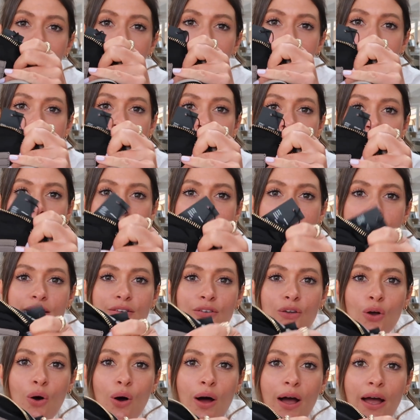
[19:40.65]
And then
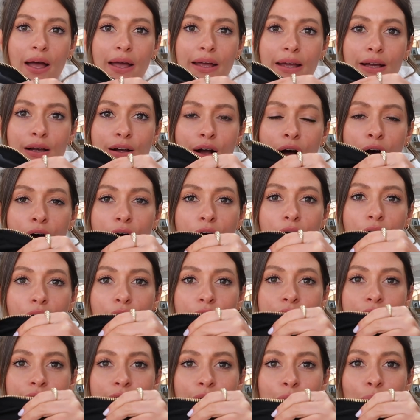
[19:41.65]
it's got a
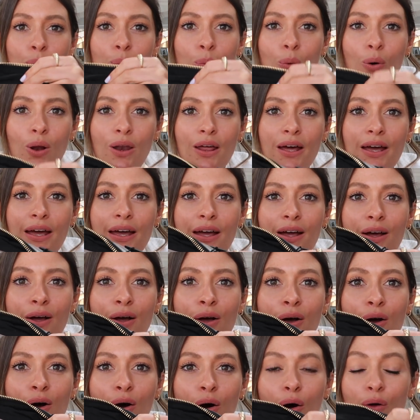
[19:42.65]
card wallet
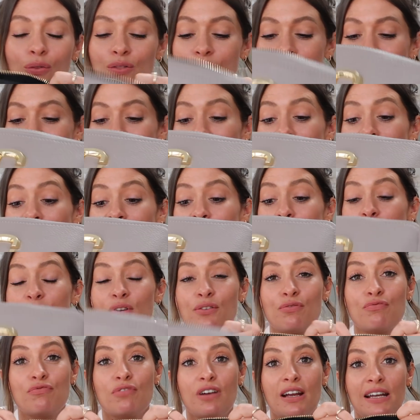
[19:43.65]
on the side, which
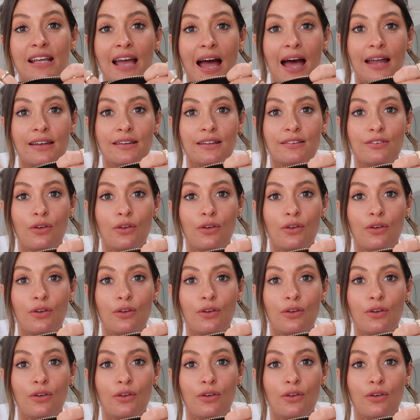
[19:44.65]
is really handy.